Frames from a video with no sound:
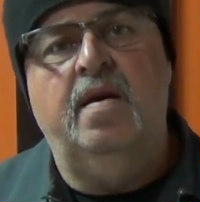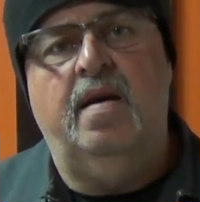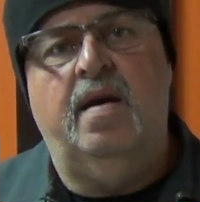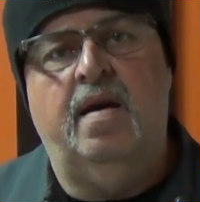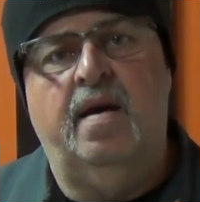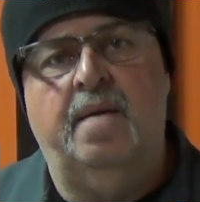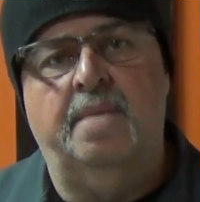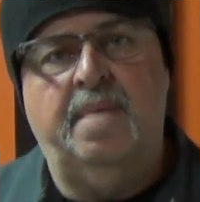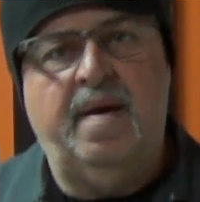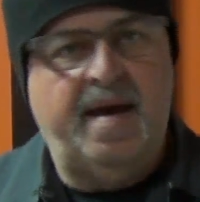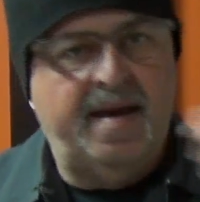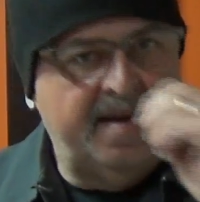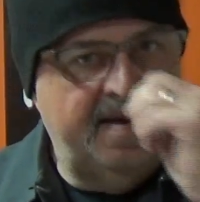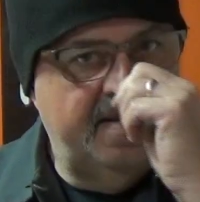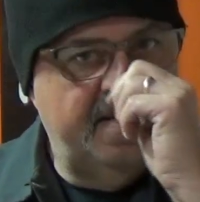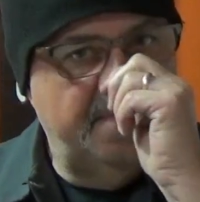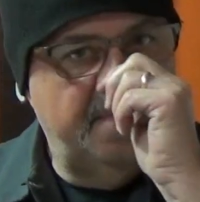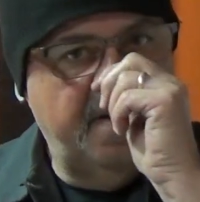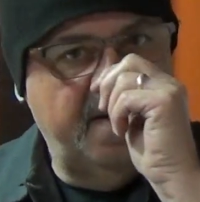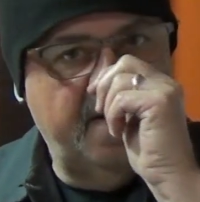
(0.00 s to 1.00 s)

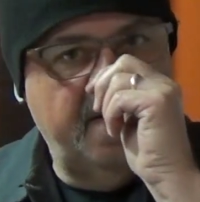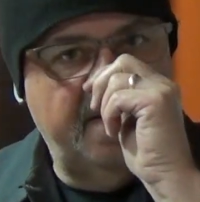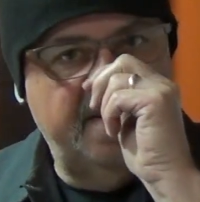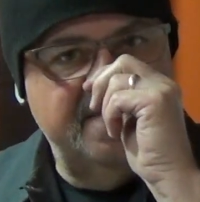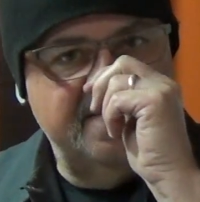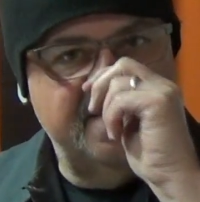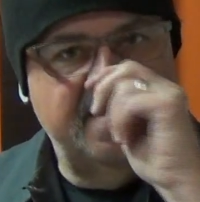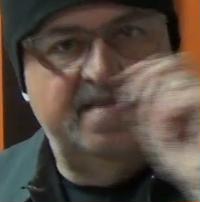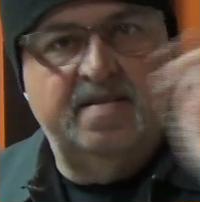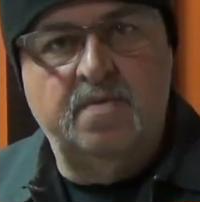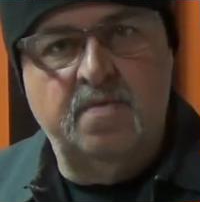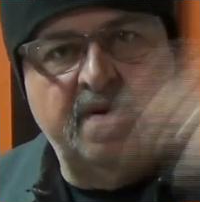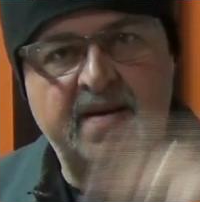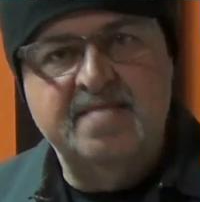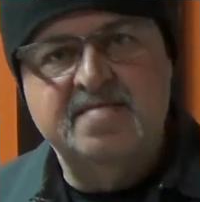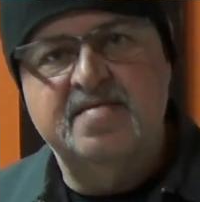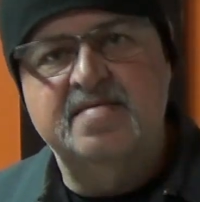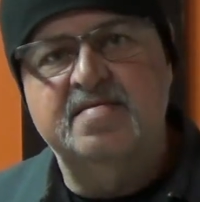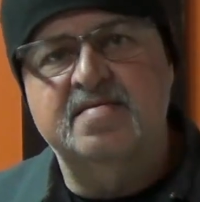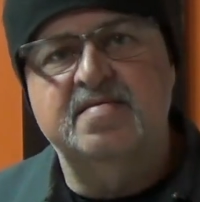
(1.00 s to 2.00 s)
packing the bearings, getting the
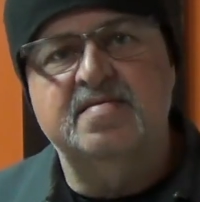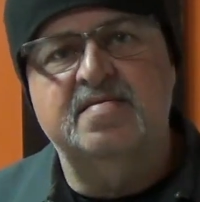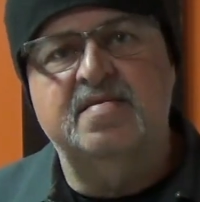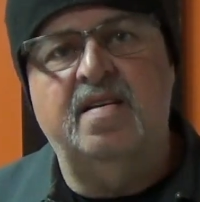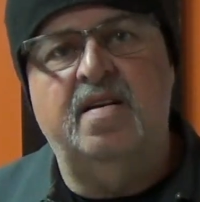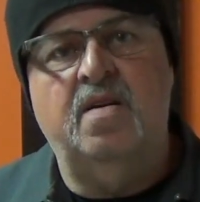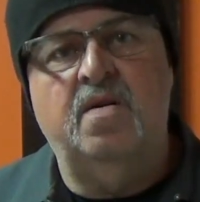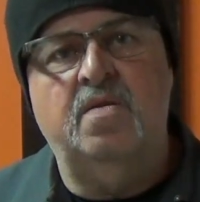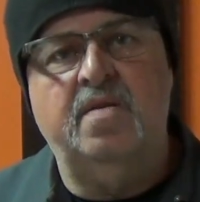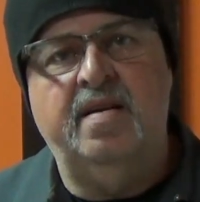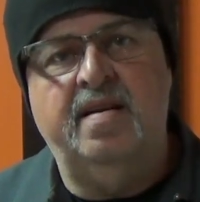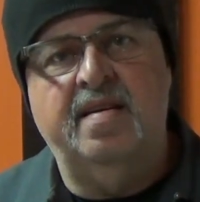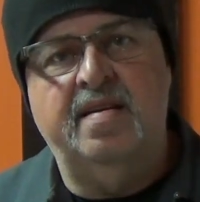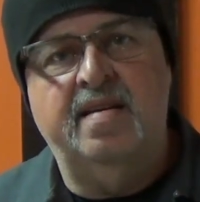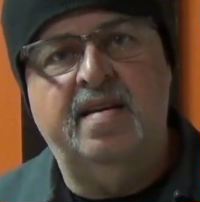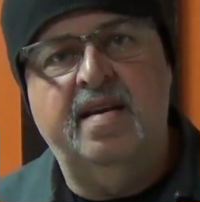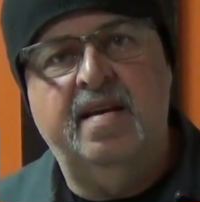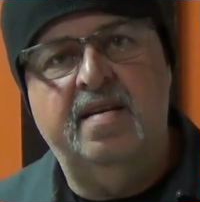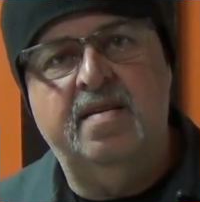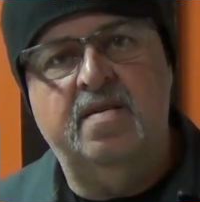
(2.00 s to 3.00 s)
races installed,
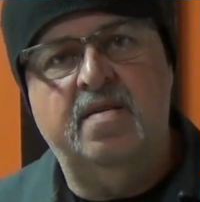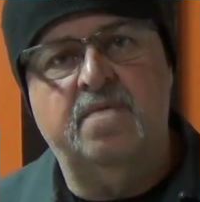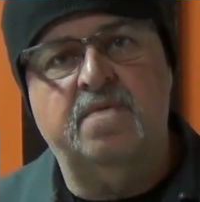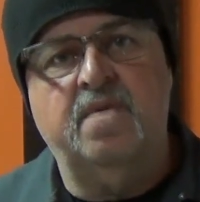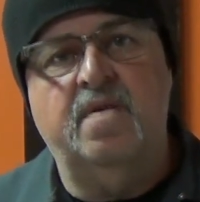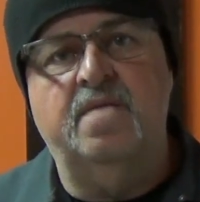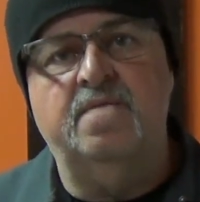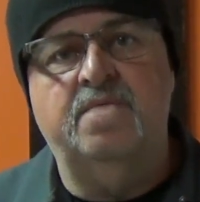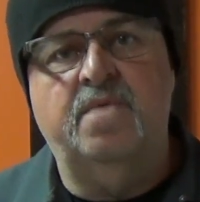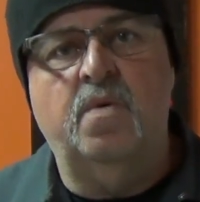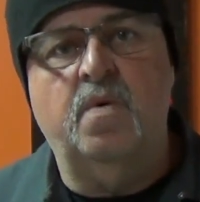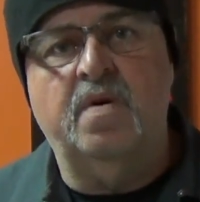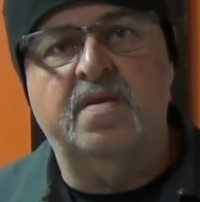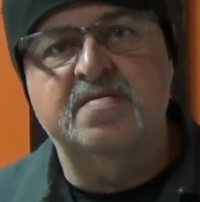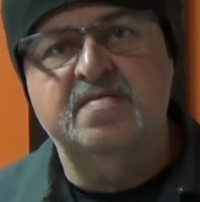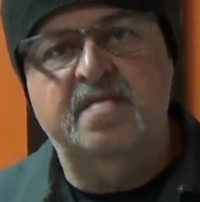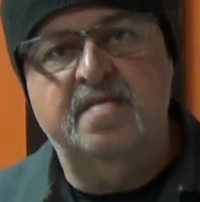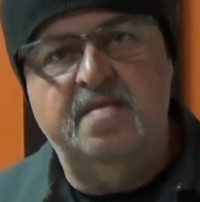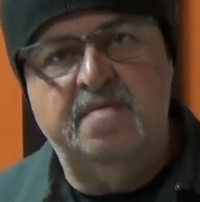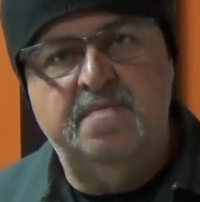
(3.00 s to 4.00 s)
and getting the front
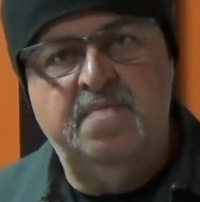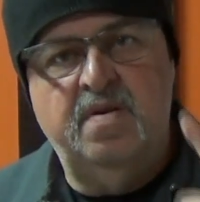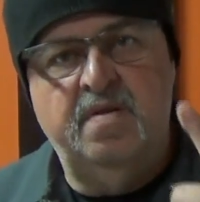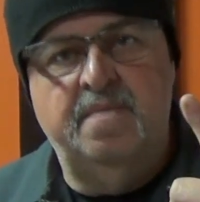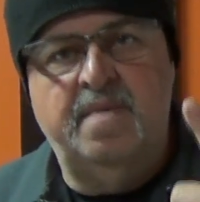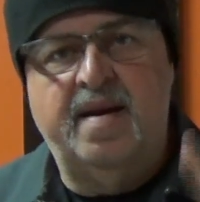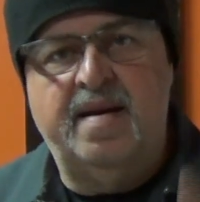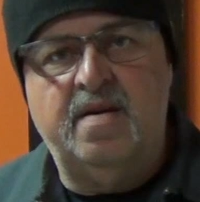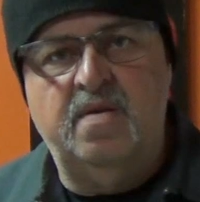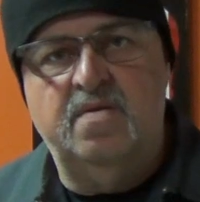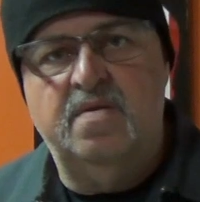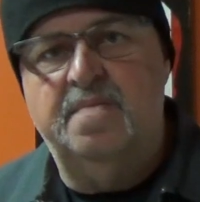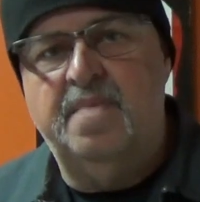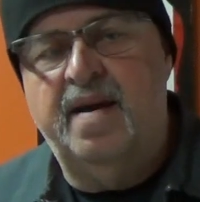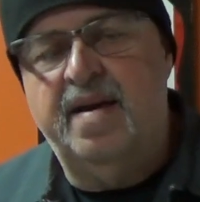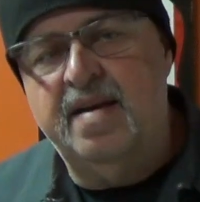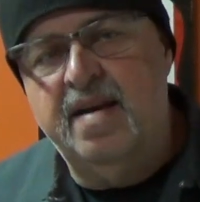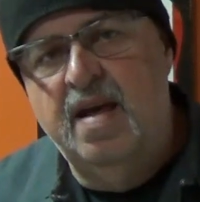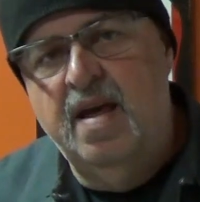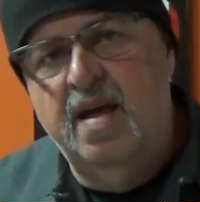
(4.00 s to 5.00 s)
forks put back on the
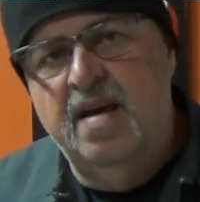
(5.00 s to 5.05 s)
bike.